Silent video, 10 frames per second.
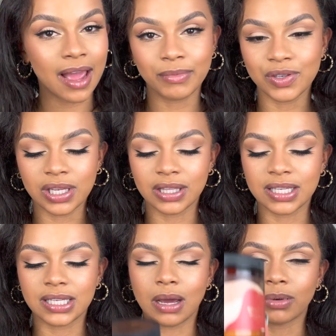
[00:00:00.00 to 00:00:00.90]
I'm using
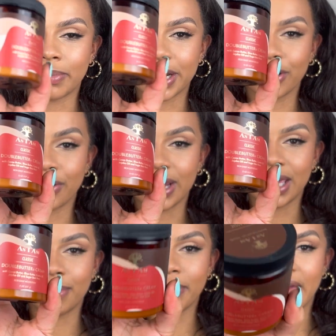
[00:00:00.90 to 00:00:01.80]
this double
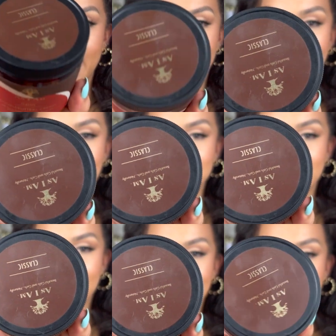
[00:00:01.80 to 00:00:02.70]
buttercream by As
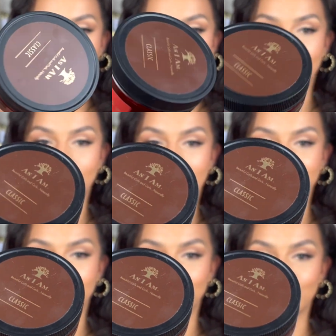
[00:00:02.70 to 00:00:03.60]
I Am.
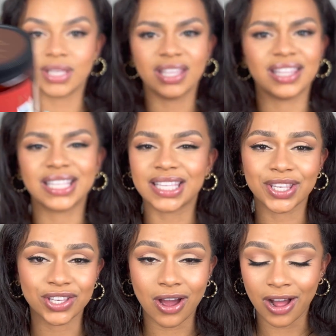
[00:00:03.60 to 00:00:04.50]
I've been using this
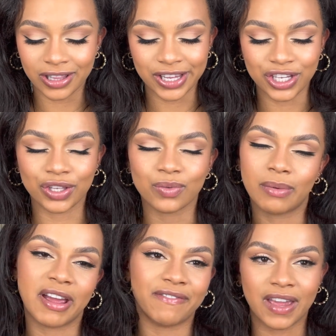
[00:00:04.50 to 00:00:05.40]
since college. It's
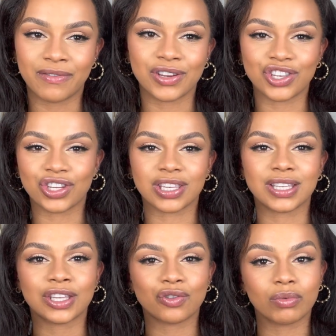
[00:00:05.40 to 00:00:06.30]
one of my favorites just
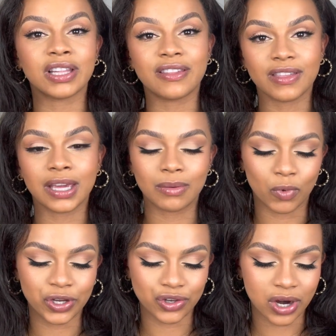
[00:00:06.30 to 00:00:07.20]
because it's really thick and
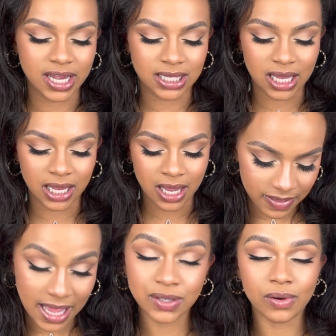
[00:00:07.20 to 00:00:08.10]

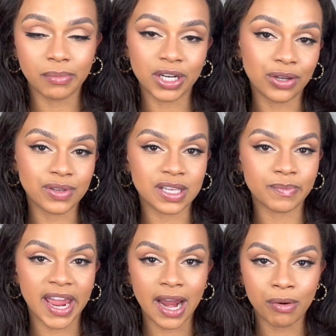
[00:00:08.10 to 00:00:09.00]
moisturizing. That's what I'm going to use
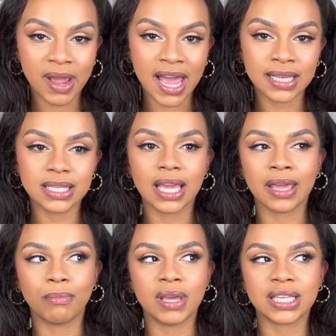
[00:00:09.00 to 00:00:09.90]
as my hair mask
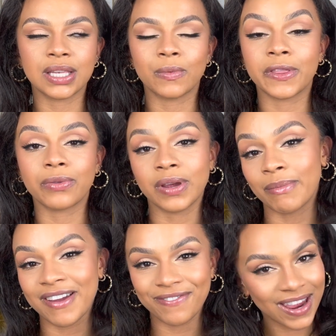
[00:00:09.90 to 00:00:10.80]
and mix it with
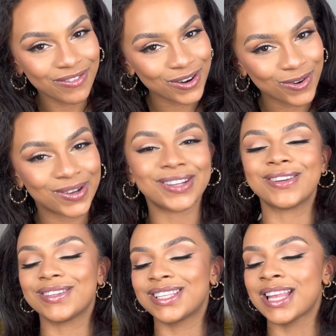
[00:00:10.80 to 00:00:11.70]
3 of my favorite
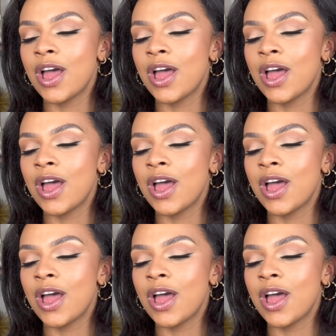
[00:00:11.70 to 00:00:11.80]
oils.